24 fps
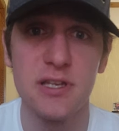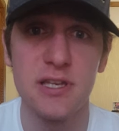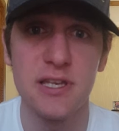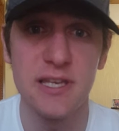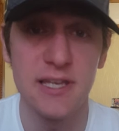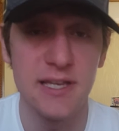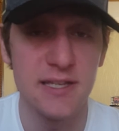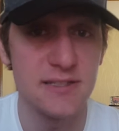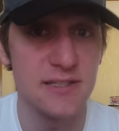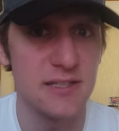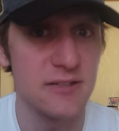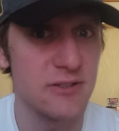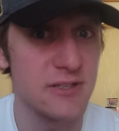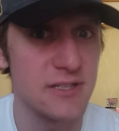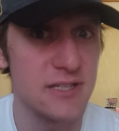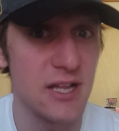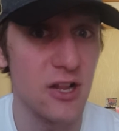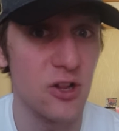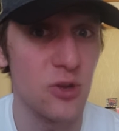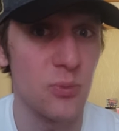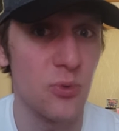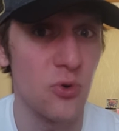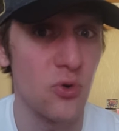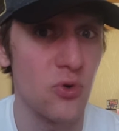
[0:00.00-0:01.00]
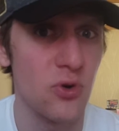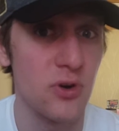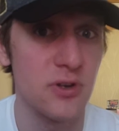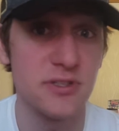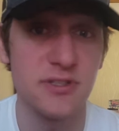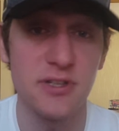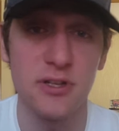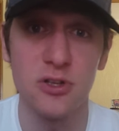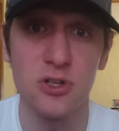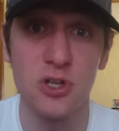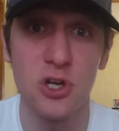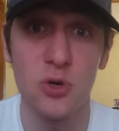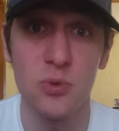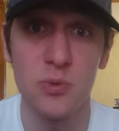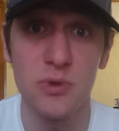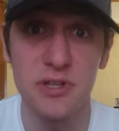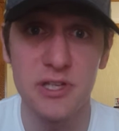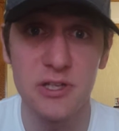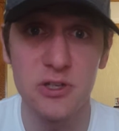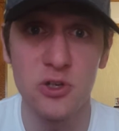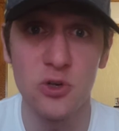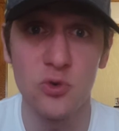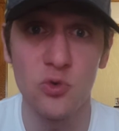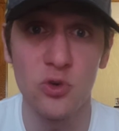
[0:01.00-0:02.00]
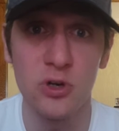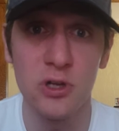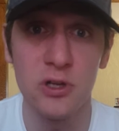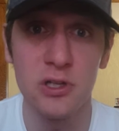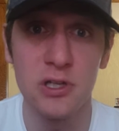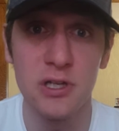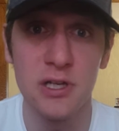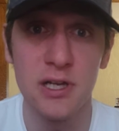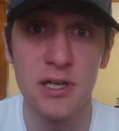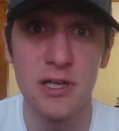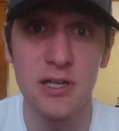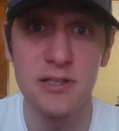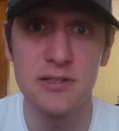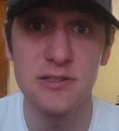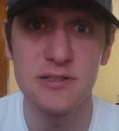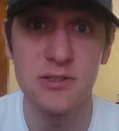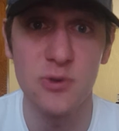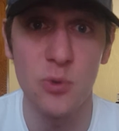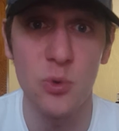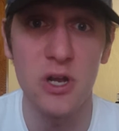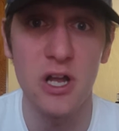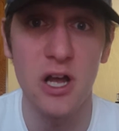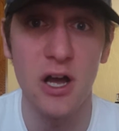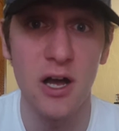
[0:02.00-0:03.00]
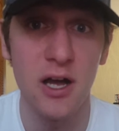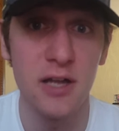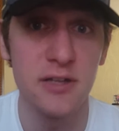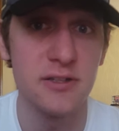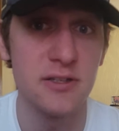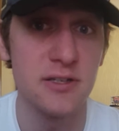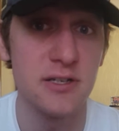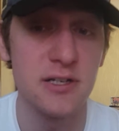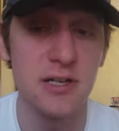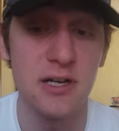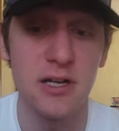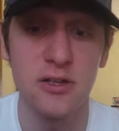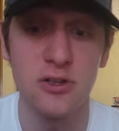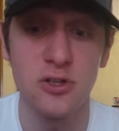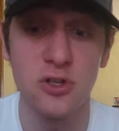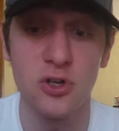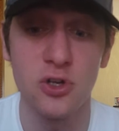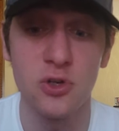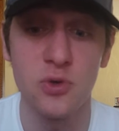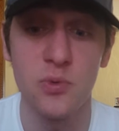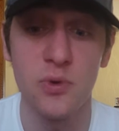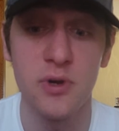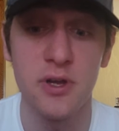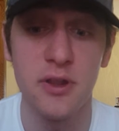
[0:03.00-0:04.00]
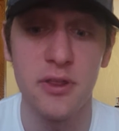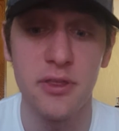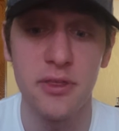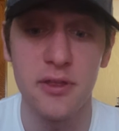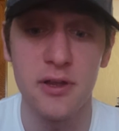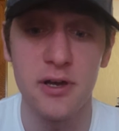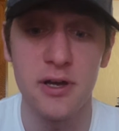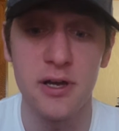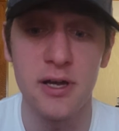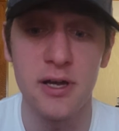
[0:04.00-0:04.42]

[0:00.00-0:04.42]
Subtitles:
He instantly teleports along with Gorilla to Wakanda, along with